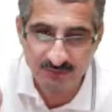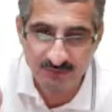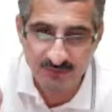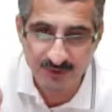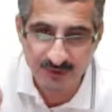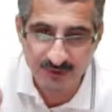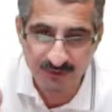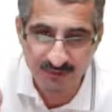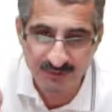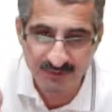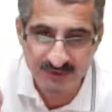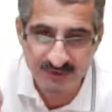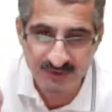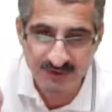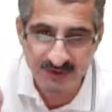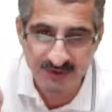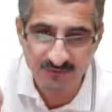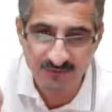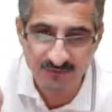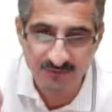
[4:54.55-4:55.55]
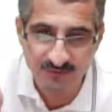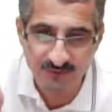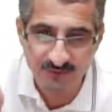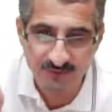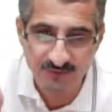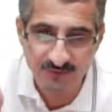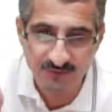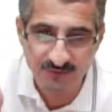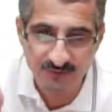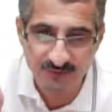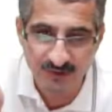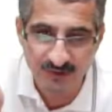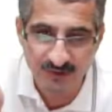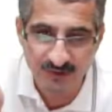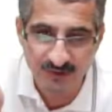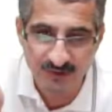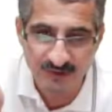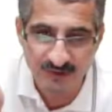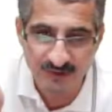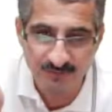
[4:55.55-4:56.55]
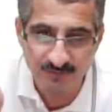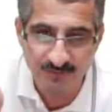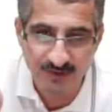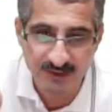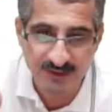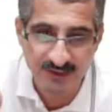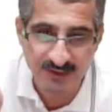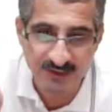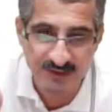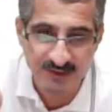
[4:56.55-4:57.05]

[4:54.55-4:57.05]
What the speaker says: capacity for supplying.